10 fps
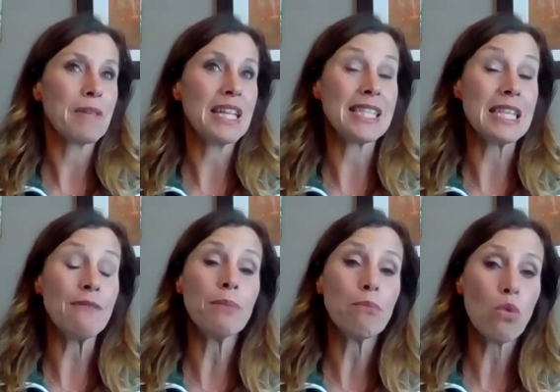it's
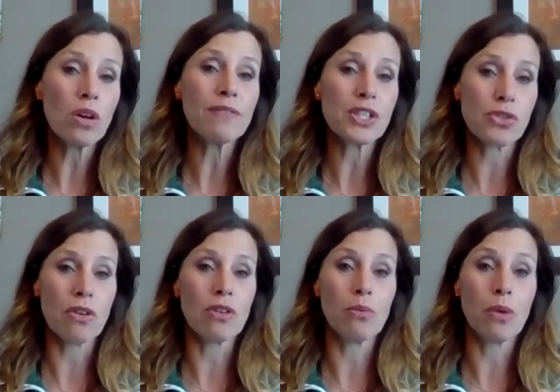even more of a
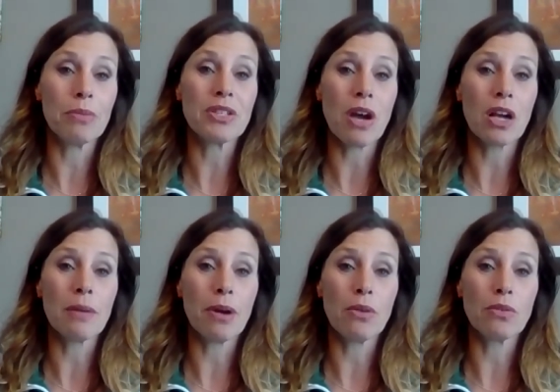struggle when we talk
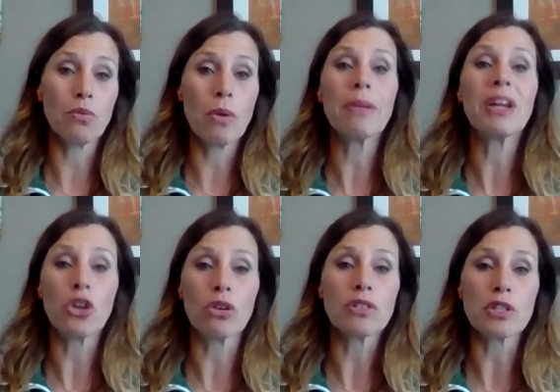about women and
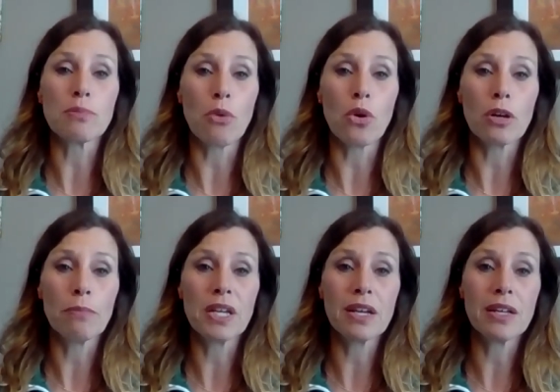girls in sport,
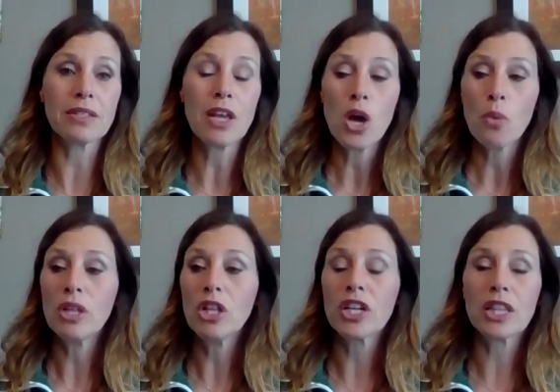because
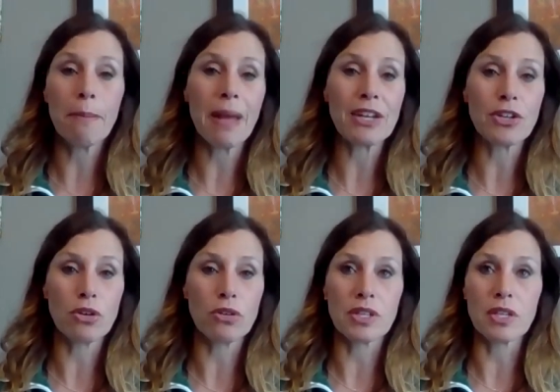we look at the
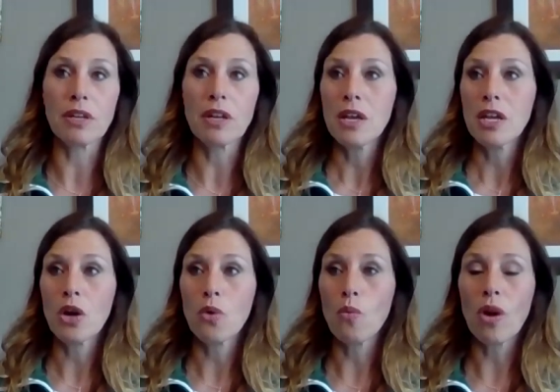mentors. And
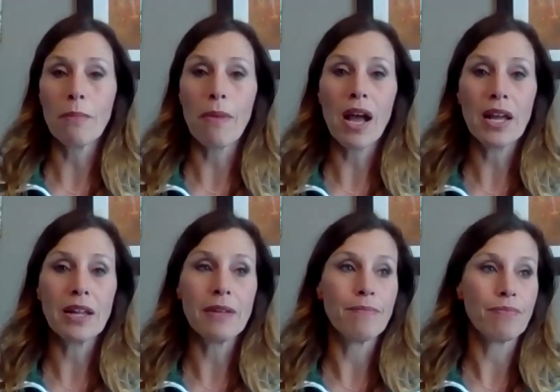one of
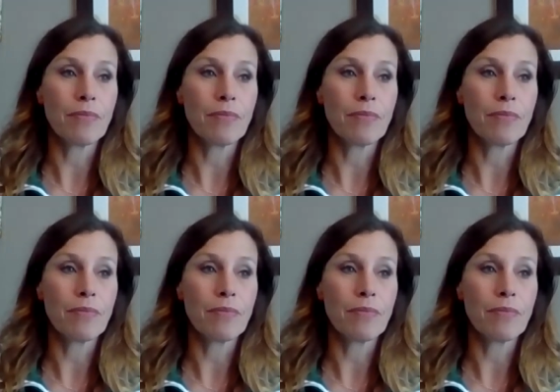my